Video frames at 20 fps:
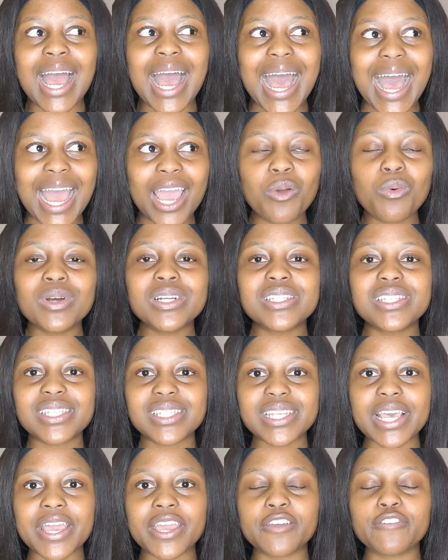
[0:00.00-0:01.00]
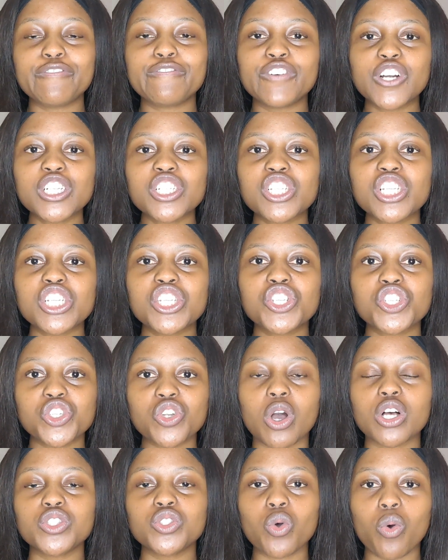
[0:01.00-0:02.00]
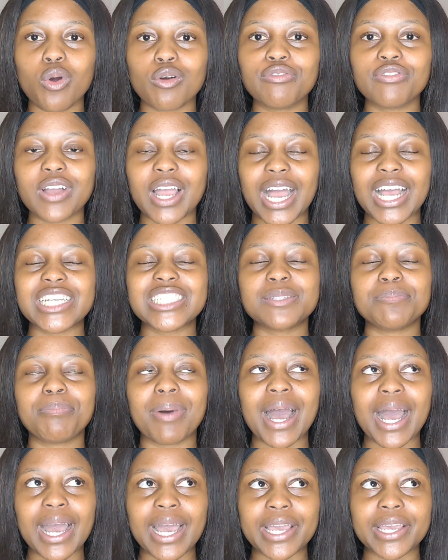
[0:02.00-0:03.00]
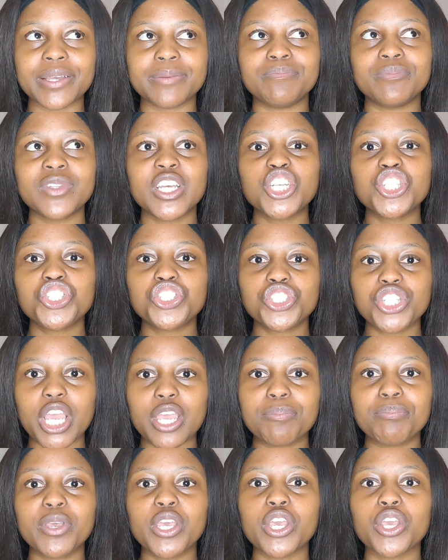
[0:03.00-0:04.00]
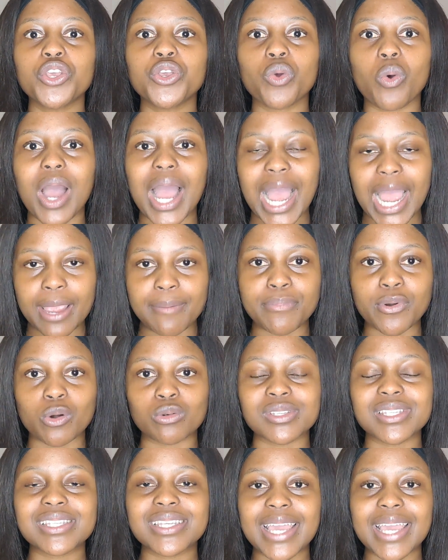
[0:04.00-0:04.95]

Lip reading: I would say firstly start off, guys, by shaping your eyebrows.